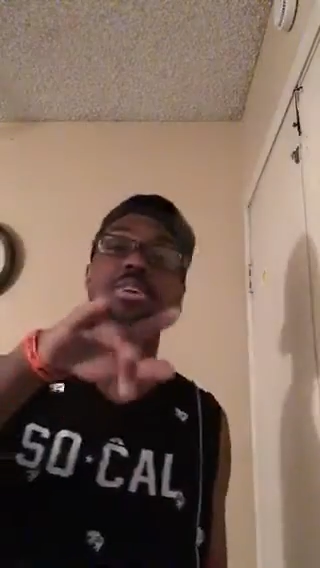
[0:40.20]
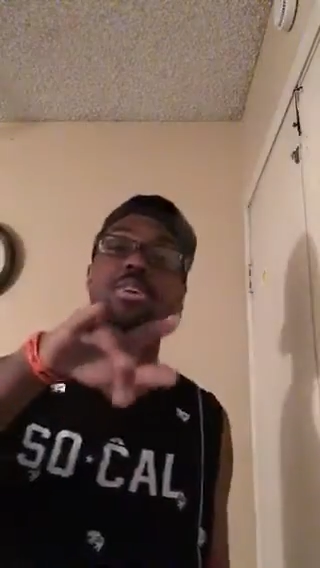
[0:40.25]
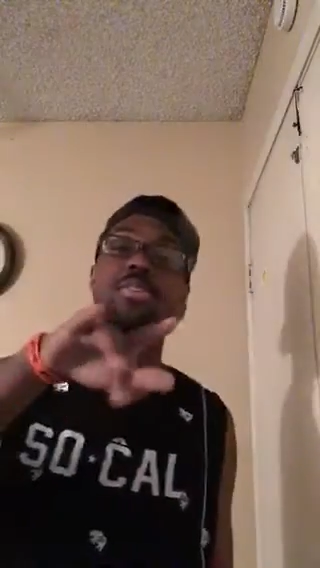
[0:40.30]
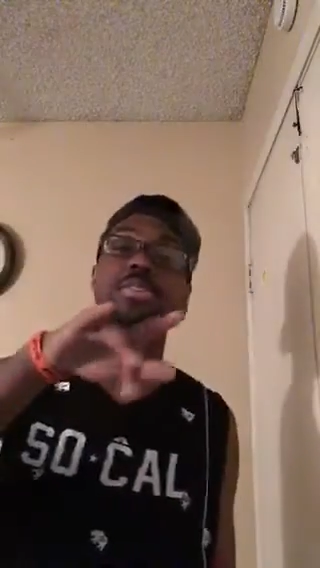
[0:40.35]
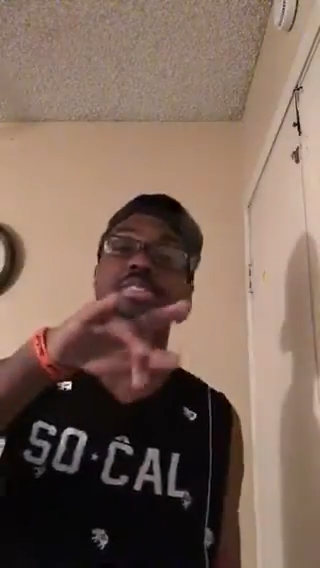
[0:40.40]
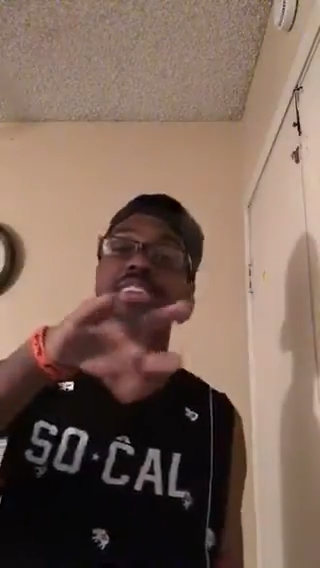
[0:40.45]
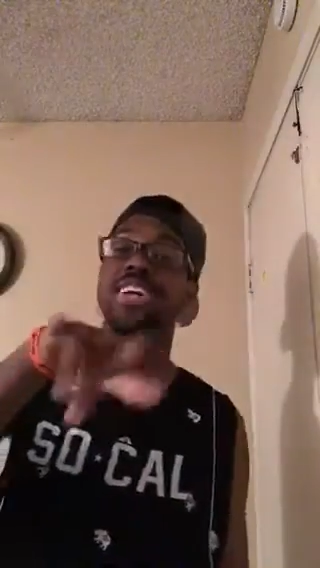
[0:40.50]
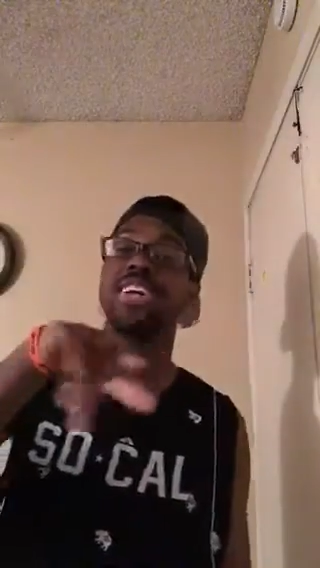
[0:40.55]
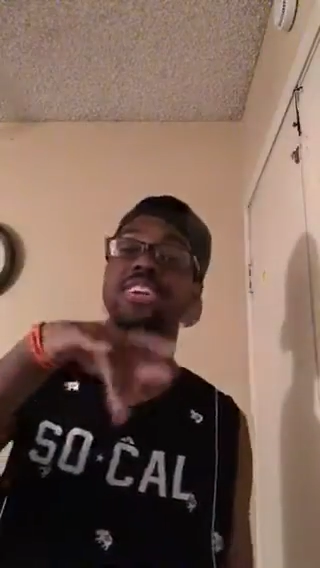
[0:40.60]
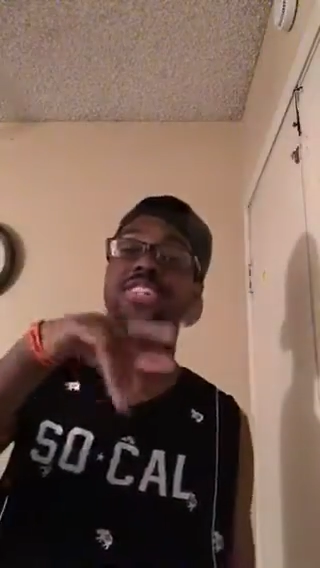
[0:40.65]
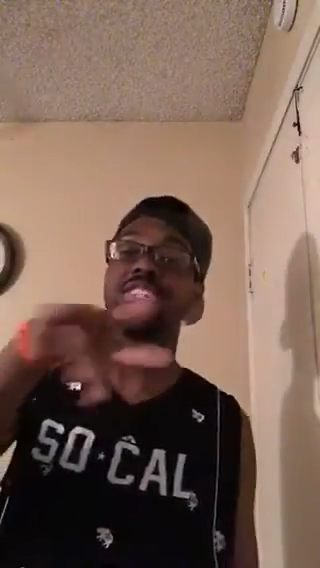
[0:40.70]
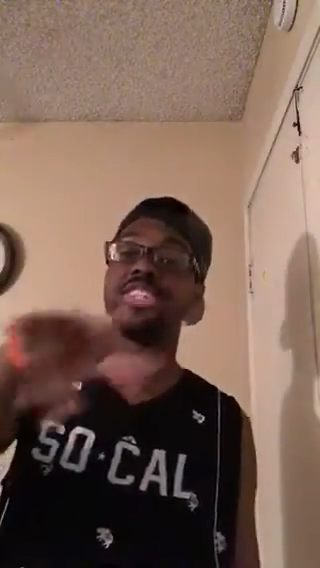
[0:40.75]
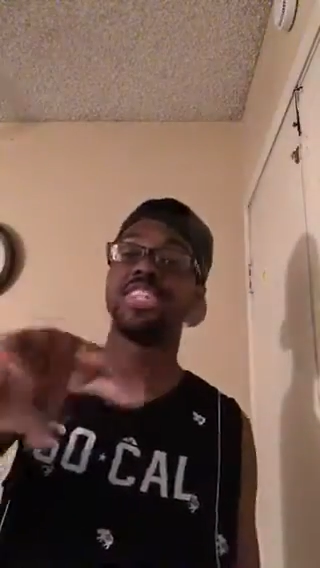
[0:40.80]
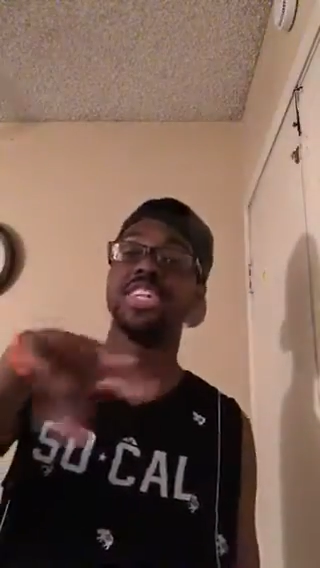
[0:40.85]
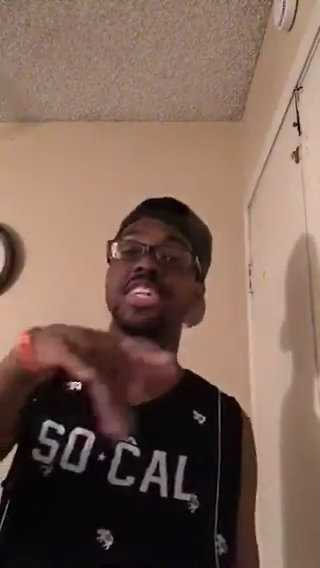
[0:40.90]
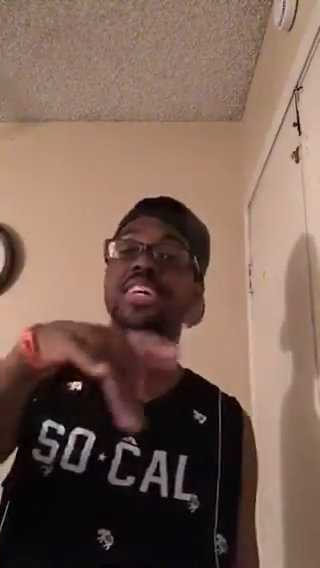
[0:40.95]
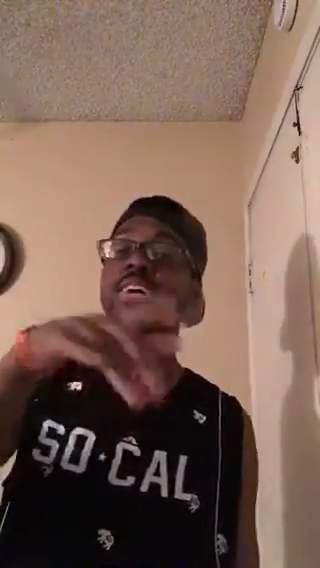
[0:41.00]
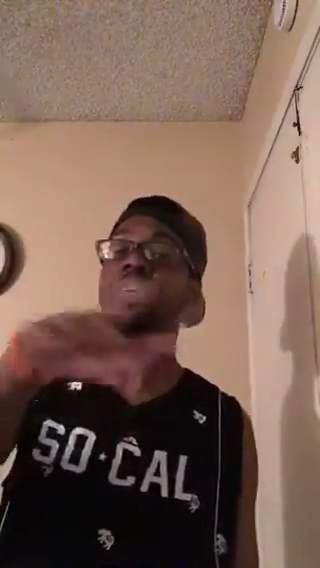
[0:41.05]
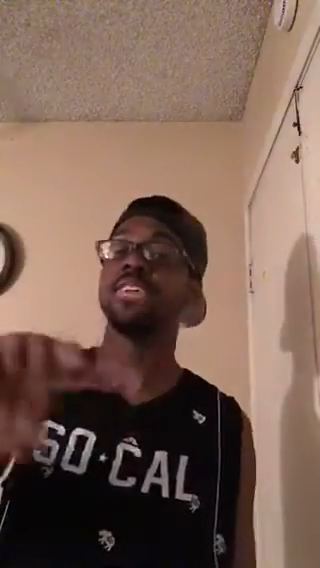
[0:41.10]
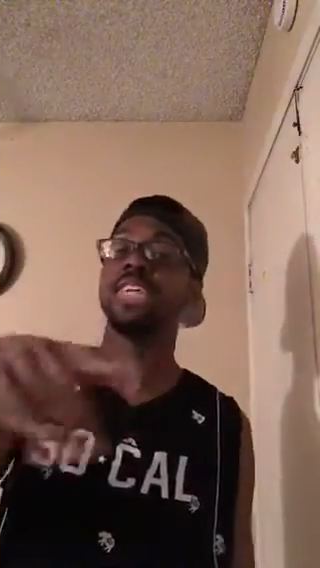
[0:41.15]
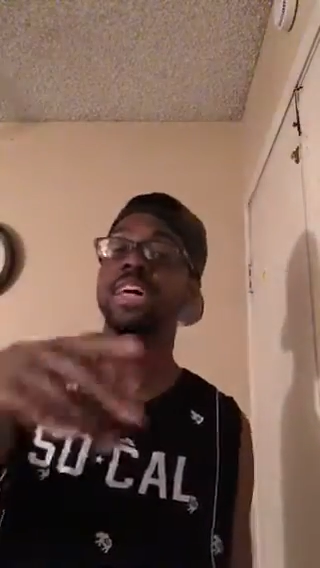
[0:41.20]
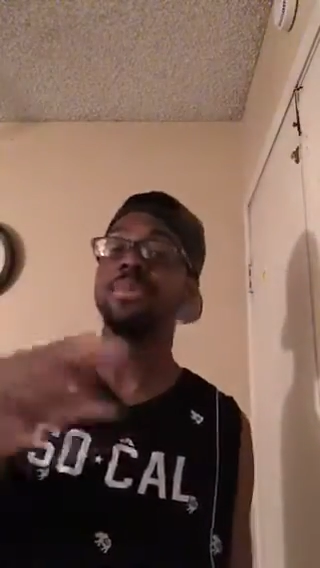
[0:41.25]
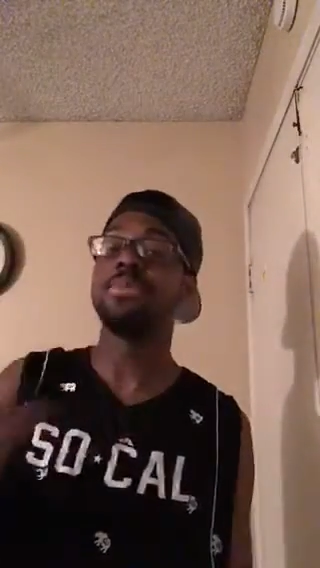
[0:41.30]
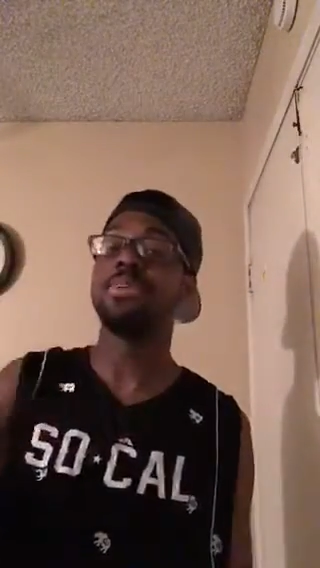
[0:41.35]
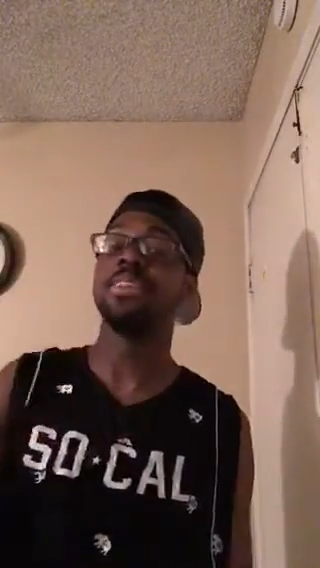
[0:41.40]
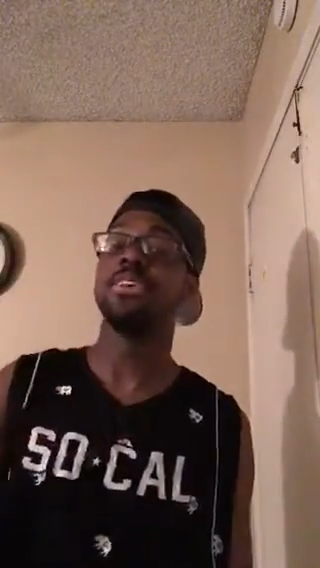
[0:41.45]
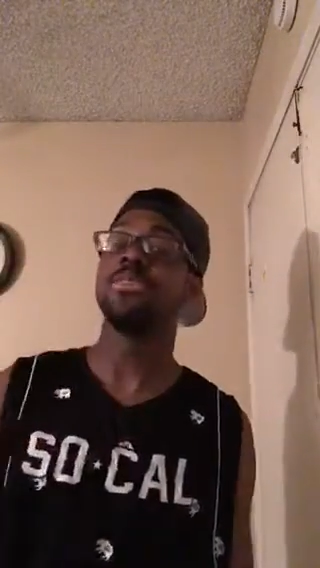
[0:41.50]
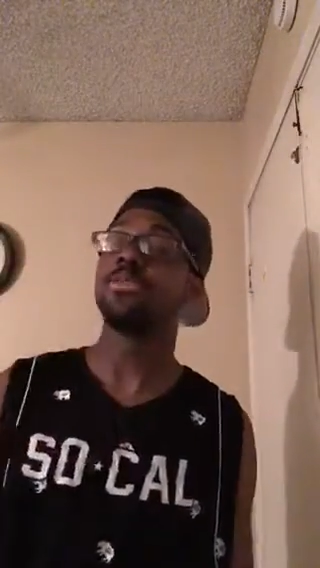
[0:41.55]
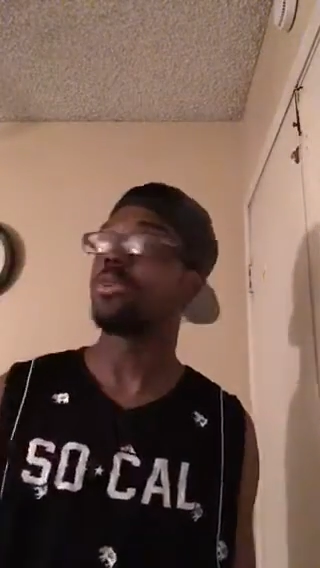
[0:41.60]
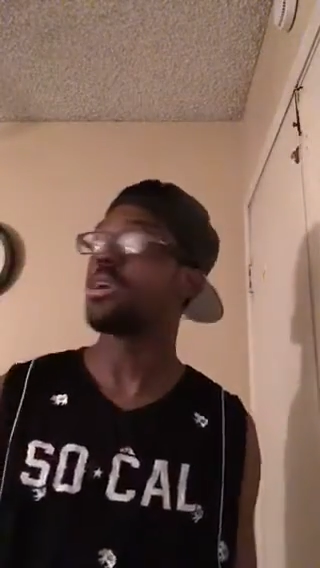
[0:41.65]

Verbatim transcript: don't talk shit on Nebula